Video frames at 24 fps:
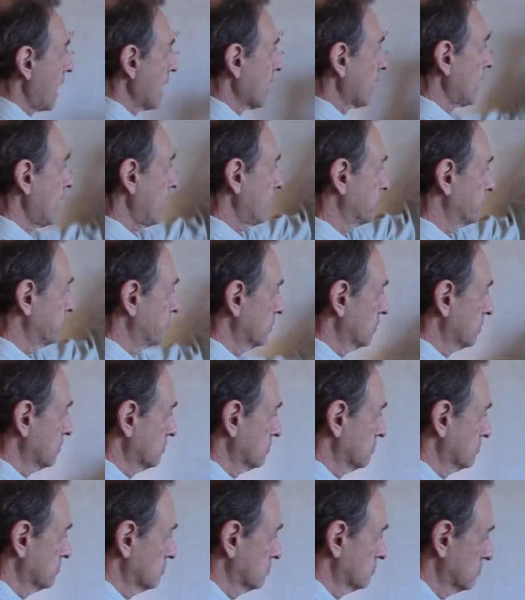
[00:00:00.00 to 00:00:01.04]
I have
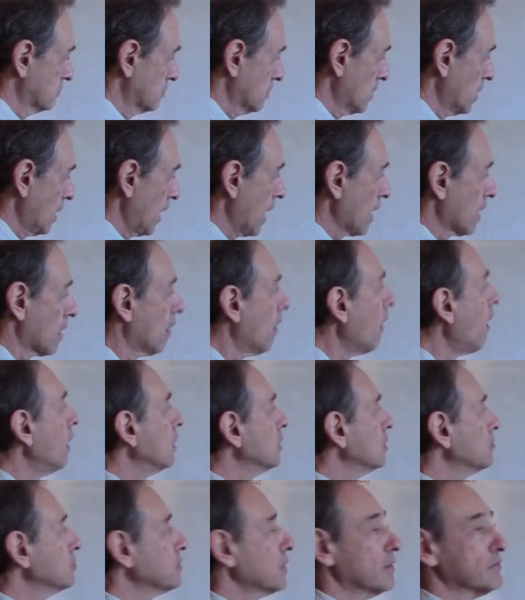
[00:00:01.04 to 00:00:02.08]
a column